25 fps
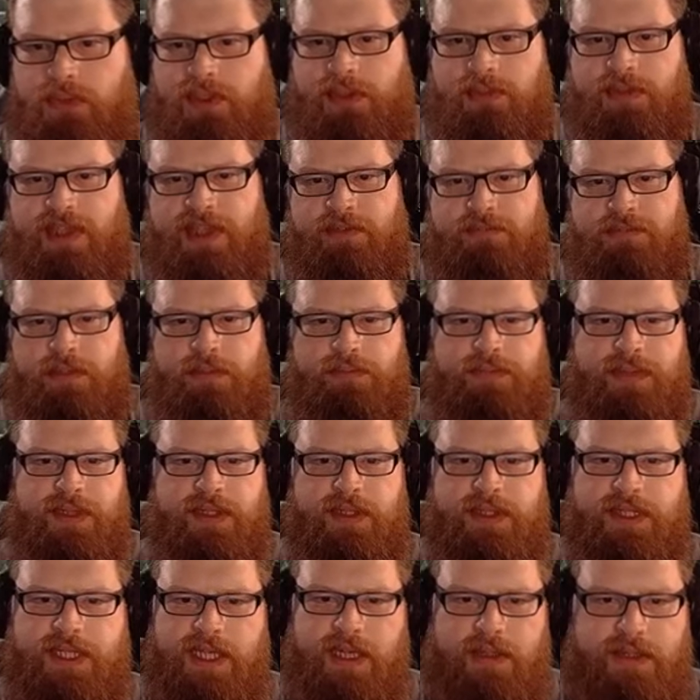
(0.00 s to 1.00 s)
me give him a
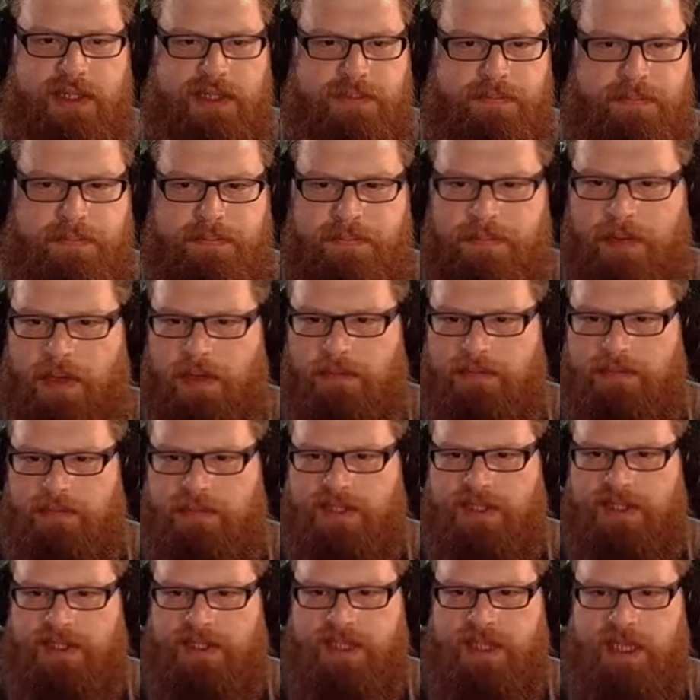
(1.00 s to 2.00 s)
build down this bottom
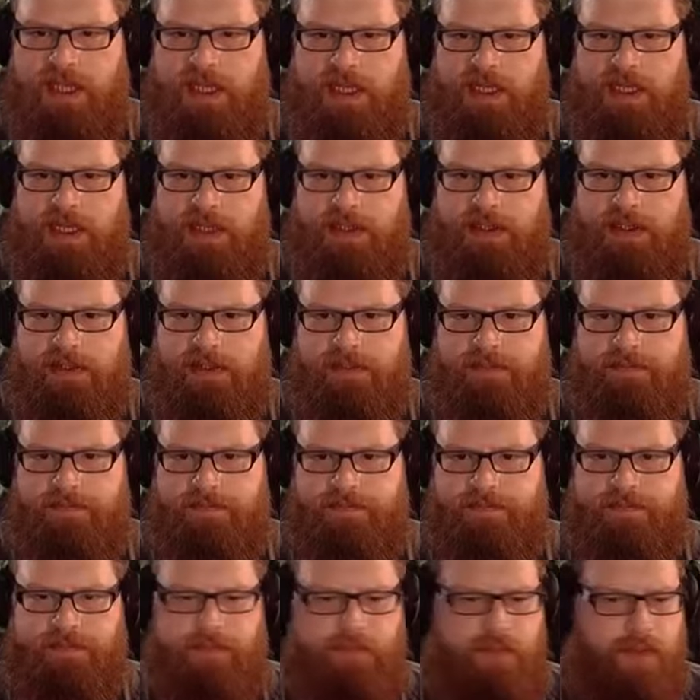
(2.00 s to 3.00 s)
side
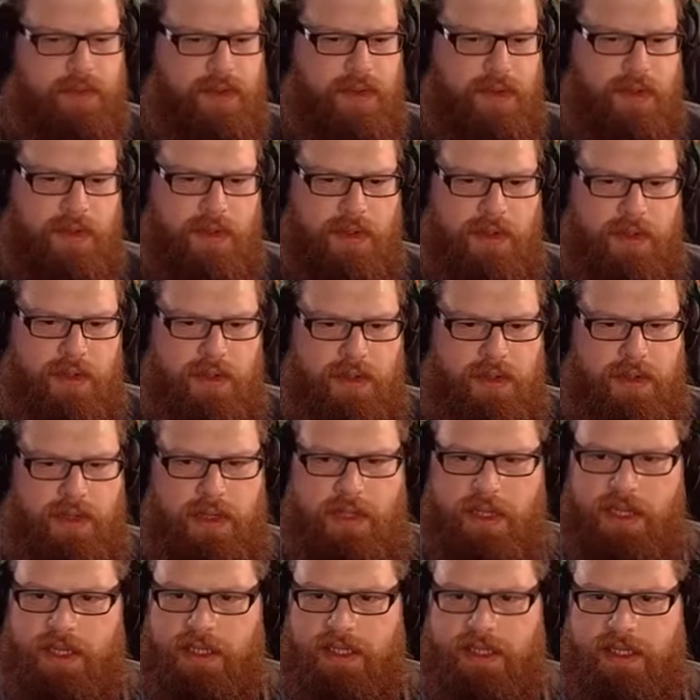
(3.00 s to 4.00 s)

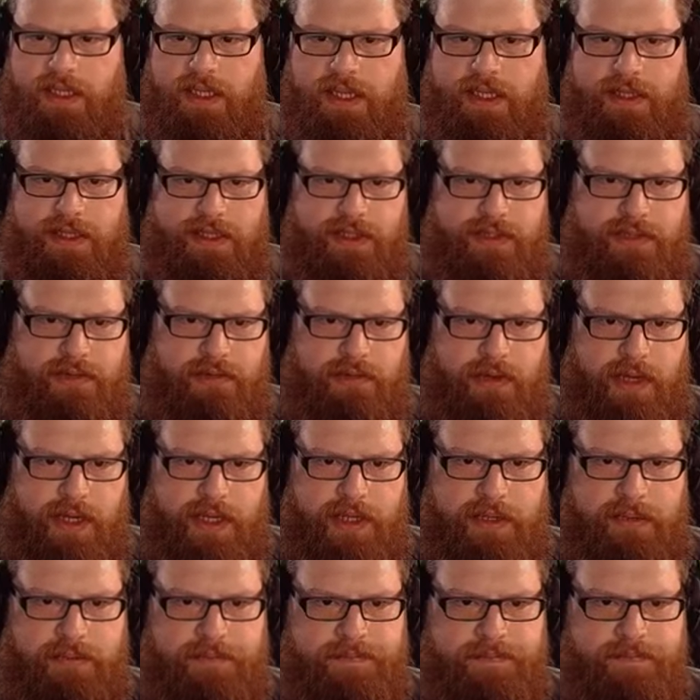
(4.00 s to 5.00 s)
and get this
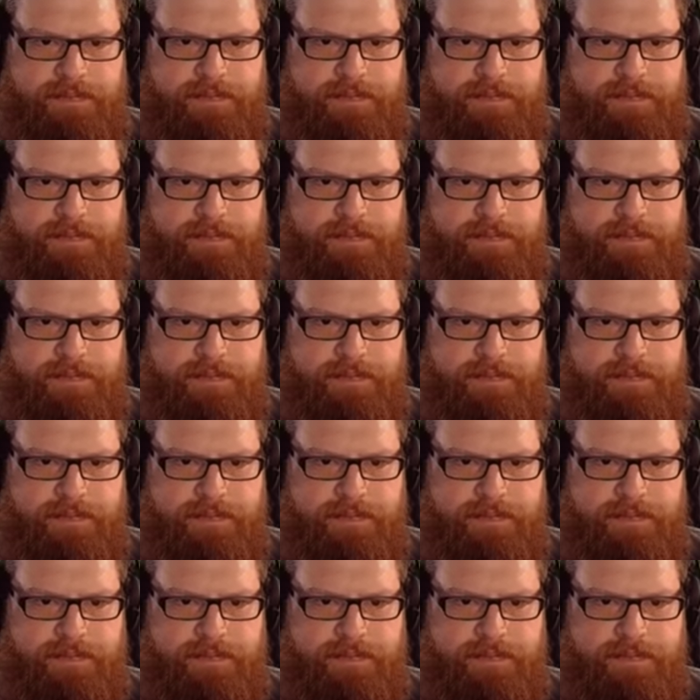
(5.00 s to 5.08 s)
cracking.